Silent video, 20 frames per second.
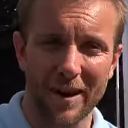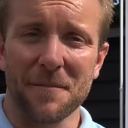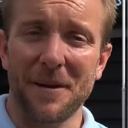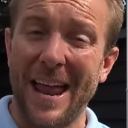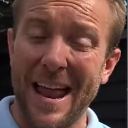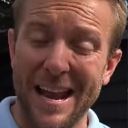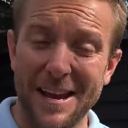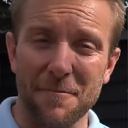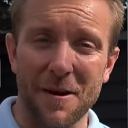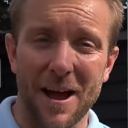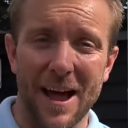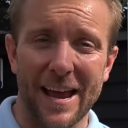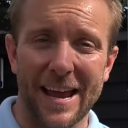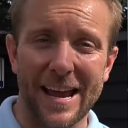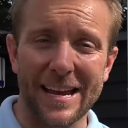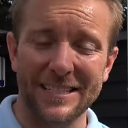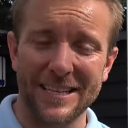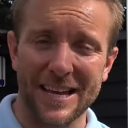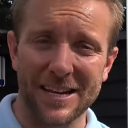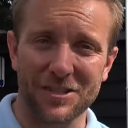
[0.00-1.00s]
Anyway,
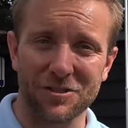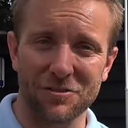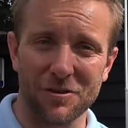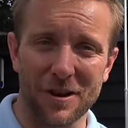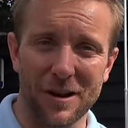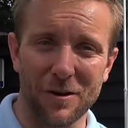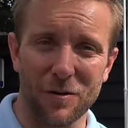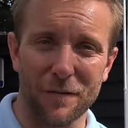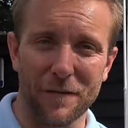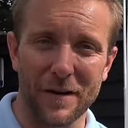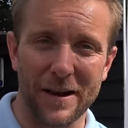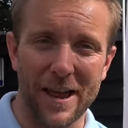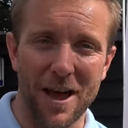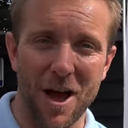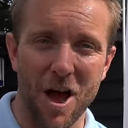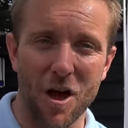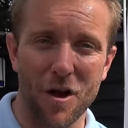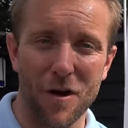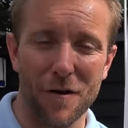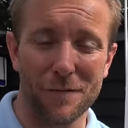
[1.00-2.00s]
he sent us through a little
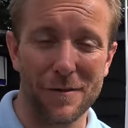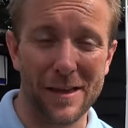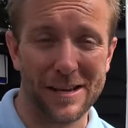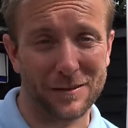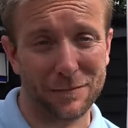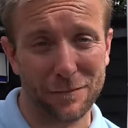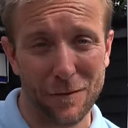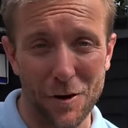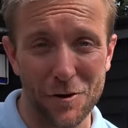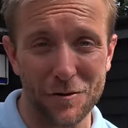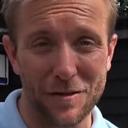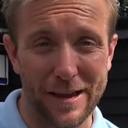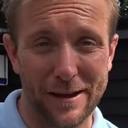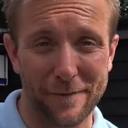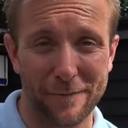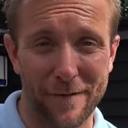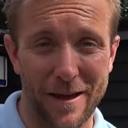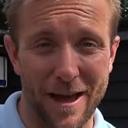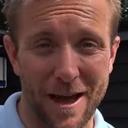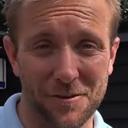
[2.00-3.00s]
video of this flue that he
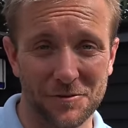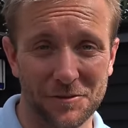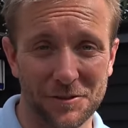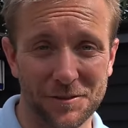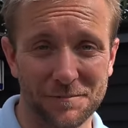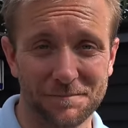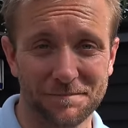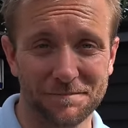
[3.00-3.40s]
found.